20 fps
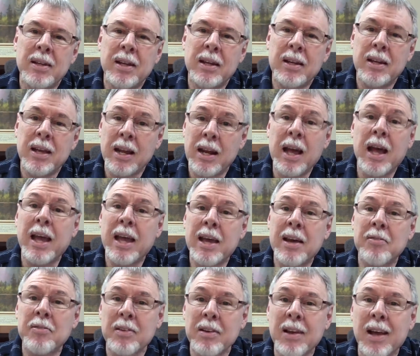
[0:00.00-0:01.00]
and, and I
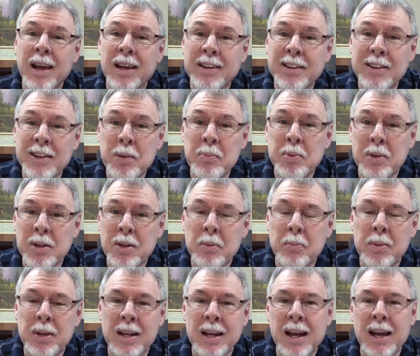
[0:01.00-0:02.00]
have lightened up a little bit.